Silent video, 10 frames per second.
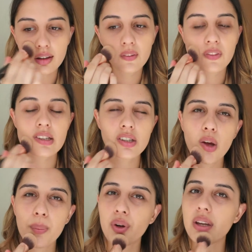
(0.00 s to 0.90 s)
there's
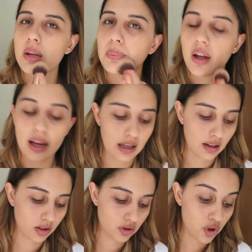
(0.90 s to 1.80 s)
no point in
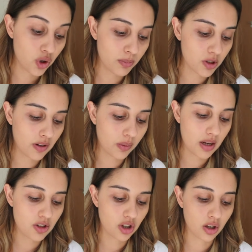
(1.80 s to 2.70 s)
applying too much
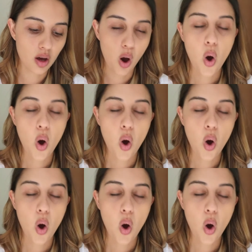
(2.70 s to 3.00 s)
foundation